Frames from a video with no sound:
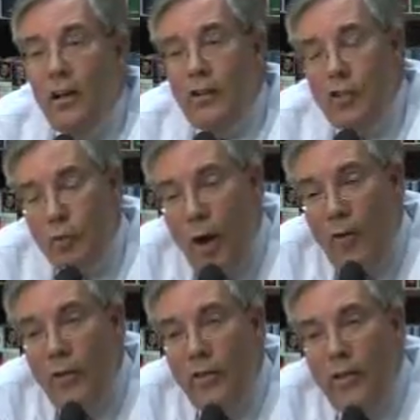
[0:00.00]

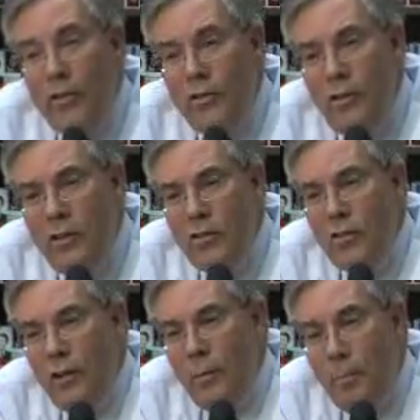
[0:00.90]
surrounding
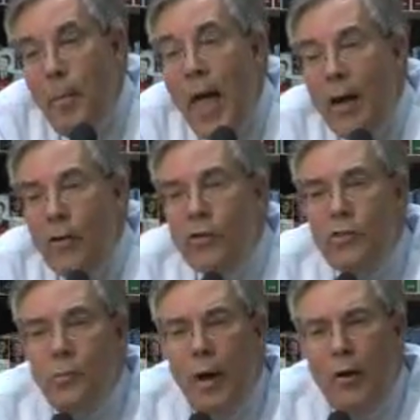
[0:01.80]
these
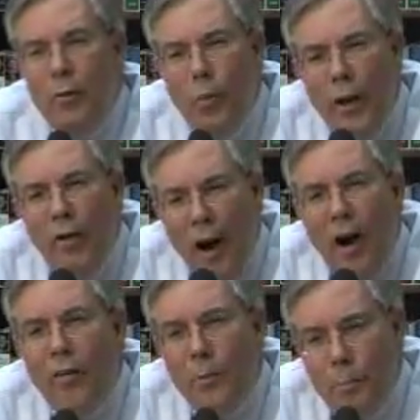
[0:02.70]
matters about where
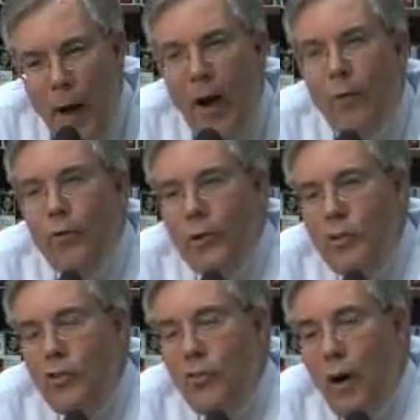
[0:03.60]
are the
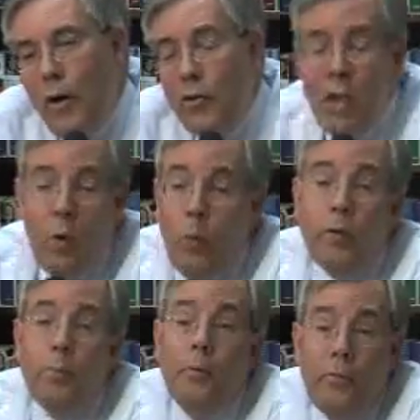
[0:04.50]
boundaries as far as
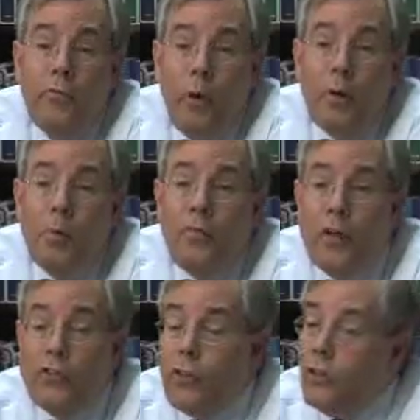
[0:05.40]
what a
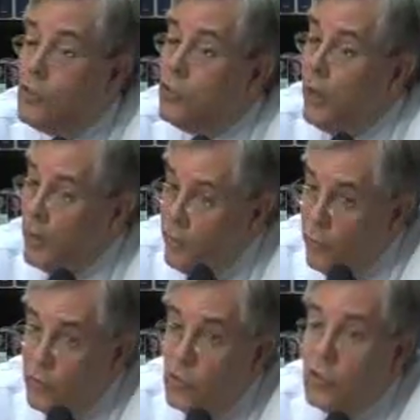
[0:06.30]
professor can select,
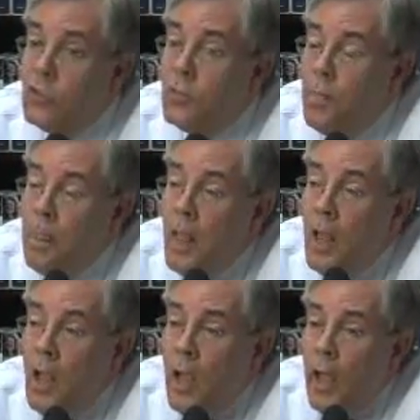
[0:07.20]
for instance,
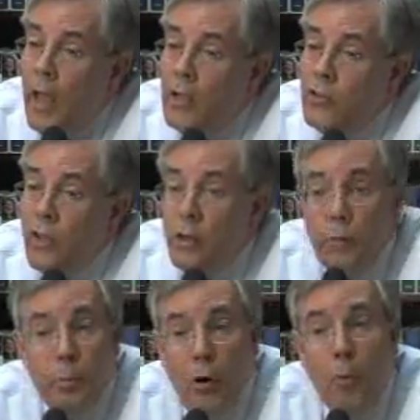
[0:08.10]
as an
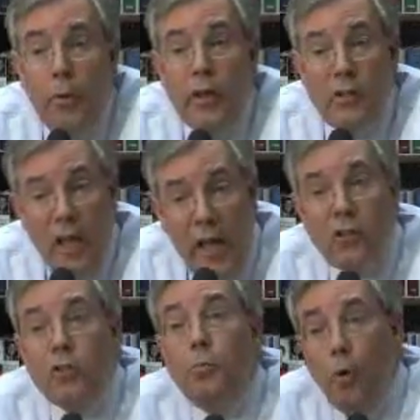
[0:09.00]
appropriate
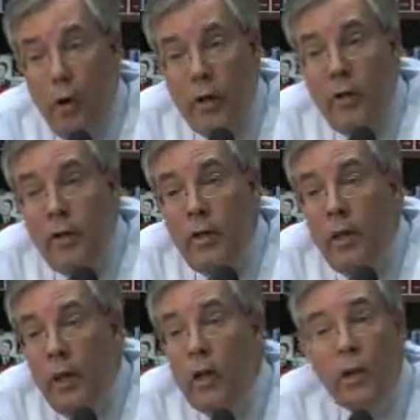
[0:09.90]
textbook in